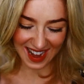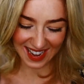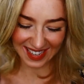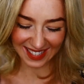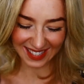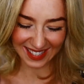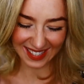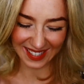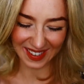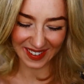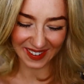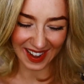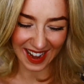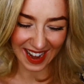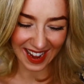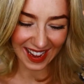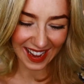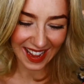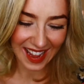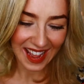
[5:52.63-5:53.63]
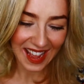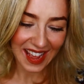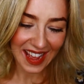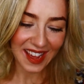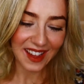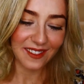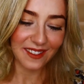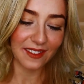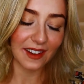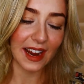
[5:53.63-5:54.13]
Sorry.
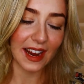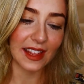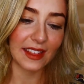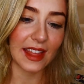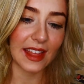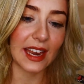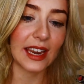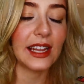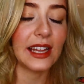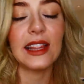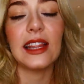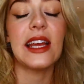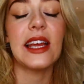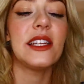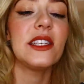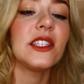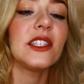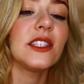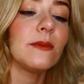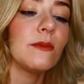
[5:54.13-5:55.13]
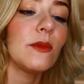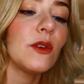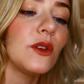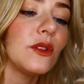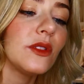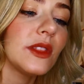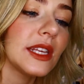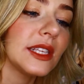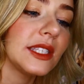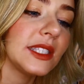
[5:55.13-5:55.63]
Right then, let's
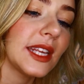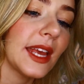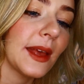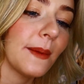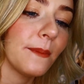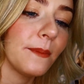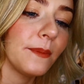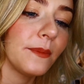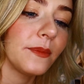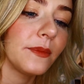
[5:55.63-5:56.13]
smooth this in.